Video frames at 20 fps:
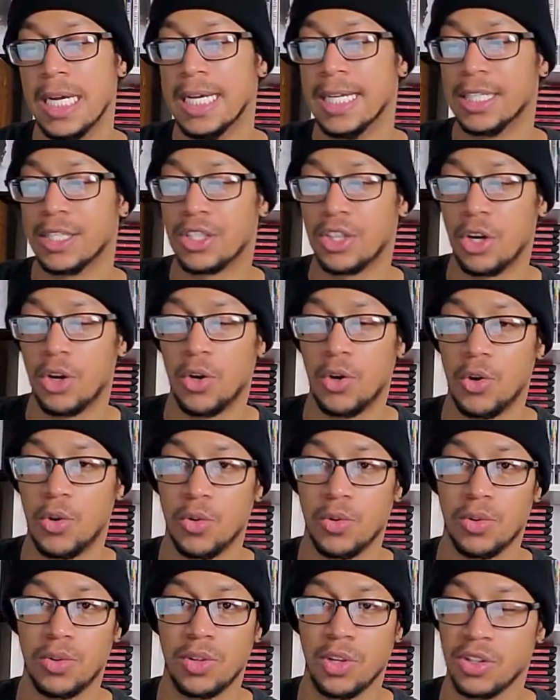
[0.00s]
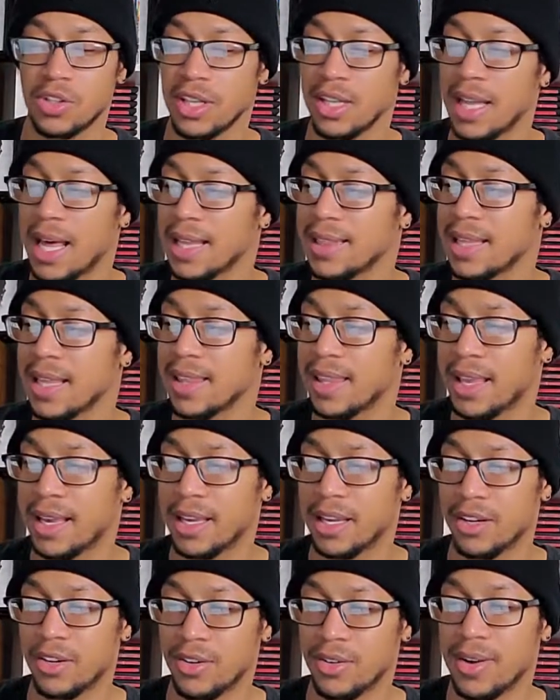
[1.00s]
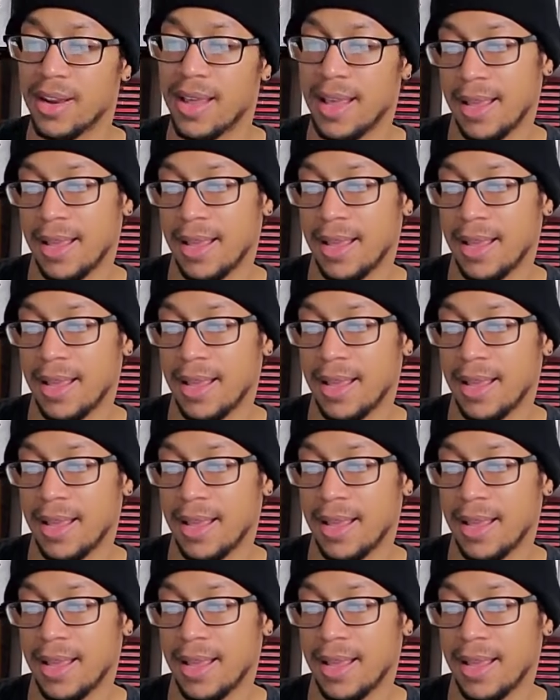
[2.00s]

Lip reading: So there's a lot that they can